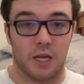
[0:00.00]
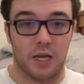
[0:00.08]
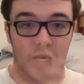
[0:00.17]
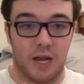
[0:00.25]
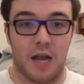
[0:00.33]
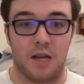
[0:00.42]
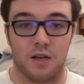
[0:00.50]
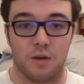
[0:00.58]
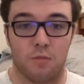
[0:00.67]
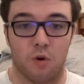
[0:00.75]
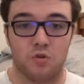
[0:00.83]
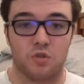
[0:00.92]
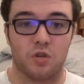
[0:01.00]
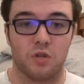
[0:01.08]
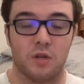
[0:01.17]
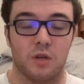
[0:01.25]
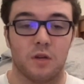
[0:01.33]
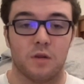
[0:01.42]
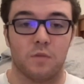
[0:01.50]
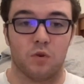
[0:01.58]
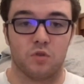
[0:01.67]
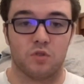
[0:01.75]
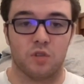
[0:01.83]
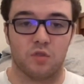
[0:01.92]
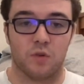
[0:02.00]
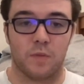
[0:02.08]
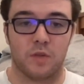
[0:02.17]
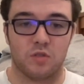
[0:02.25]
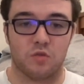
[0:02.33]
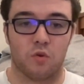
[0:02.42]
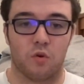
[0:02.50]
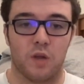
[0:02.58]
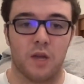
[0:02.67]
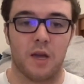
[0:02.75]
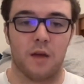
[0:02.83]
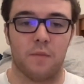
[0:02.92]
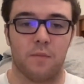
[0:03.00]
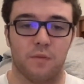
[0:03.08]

It had an emotionally gripping story